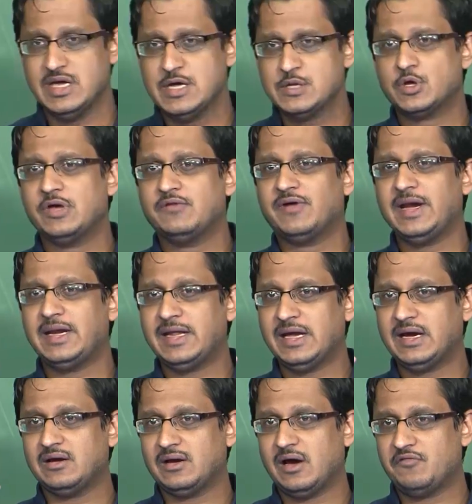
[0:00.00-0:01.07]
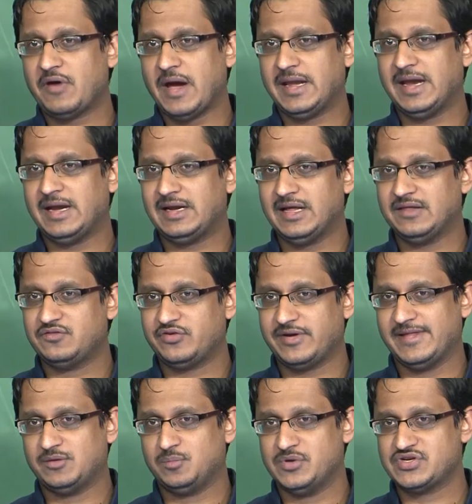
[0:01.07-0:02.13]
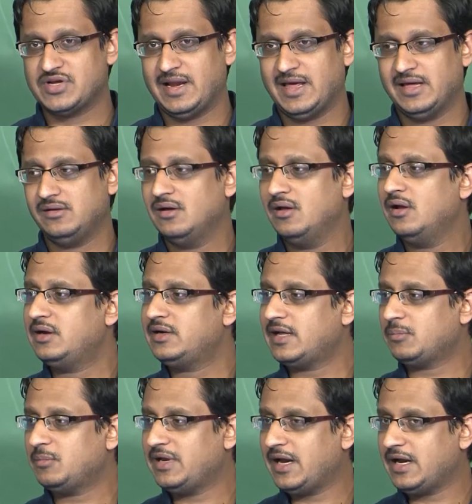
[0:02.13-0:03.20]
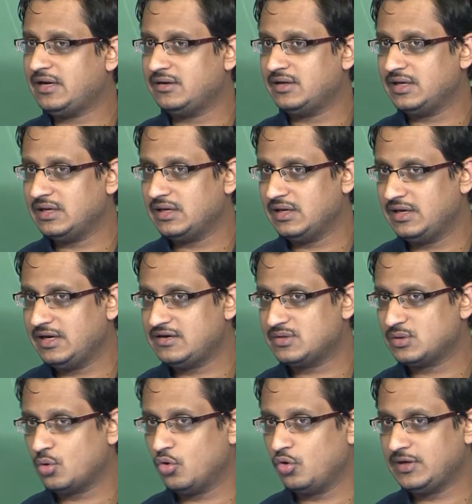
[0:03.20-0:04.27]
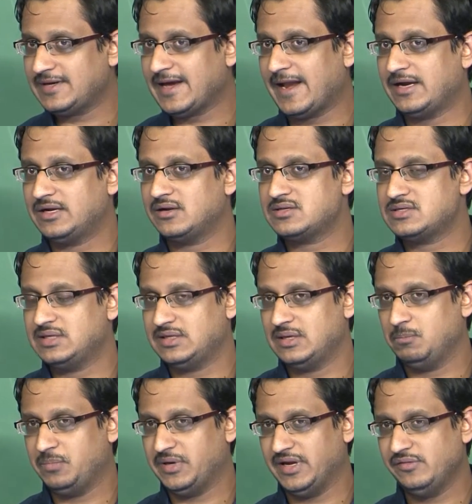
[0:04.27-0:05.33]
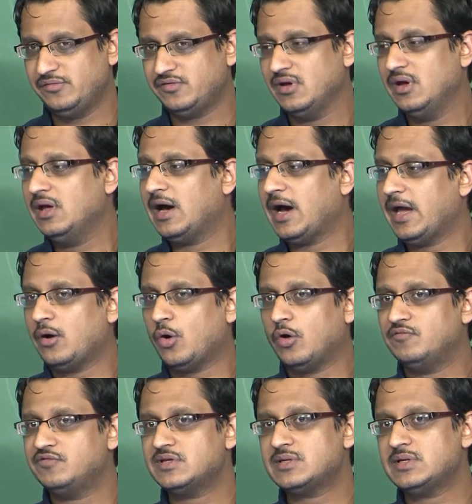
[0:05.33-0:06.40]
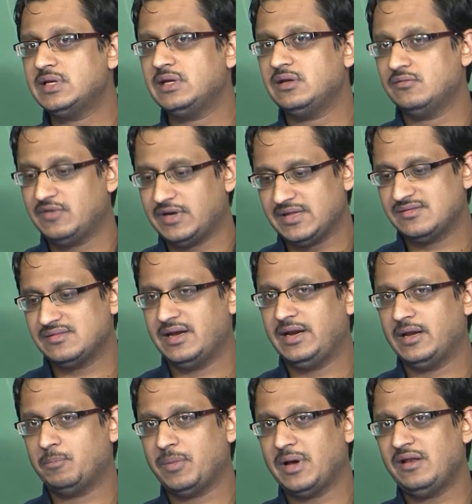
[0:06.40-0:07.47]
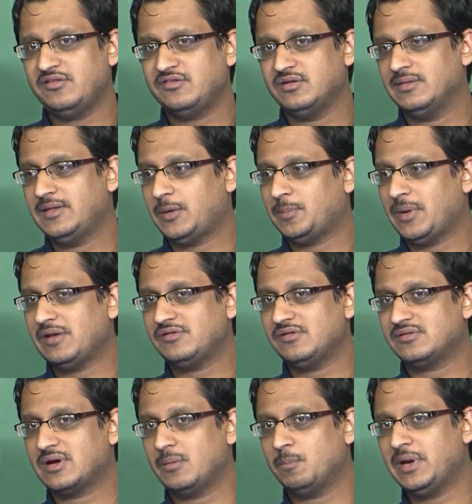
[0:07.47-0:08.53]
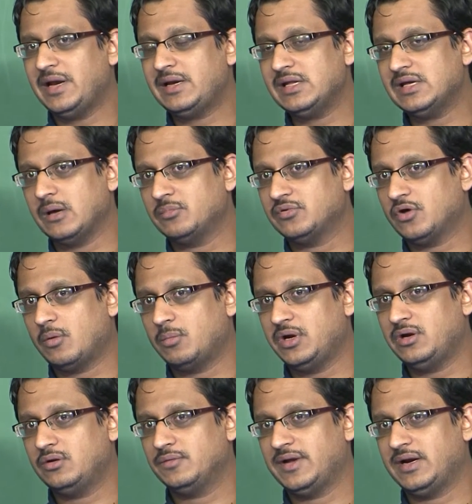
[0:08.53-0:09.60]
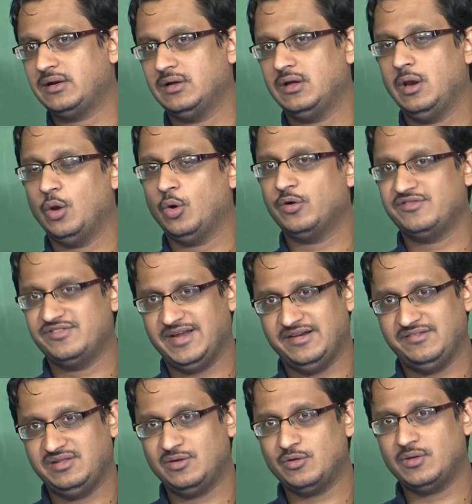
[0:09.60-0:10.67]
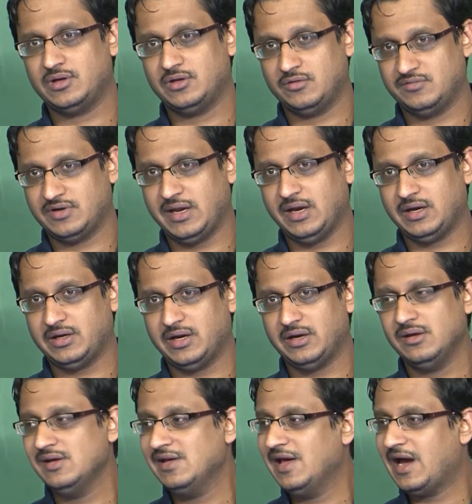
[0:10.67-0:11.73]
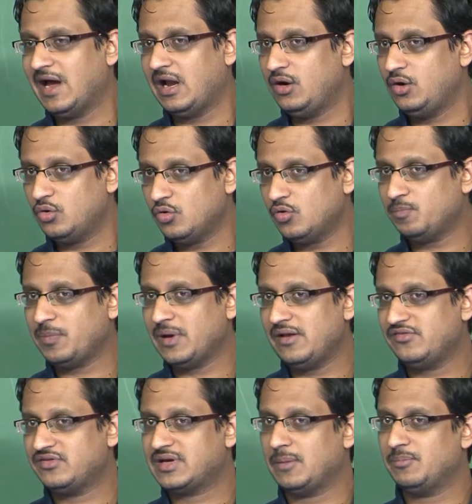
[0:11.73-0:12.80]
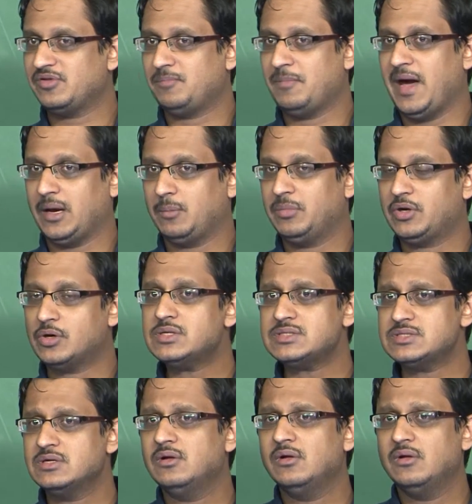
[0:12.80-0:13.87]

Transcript: So, if I take a finite length transmission line, terminate in its own characteristic impedance, I obviously, when I send a pulse, that pulse is completely absorbed into that load Z0 that you have connected, and no pulse comes back, because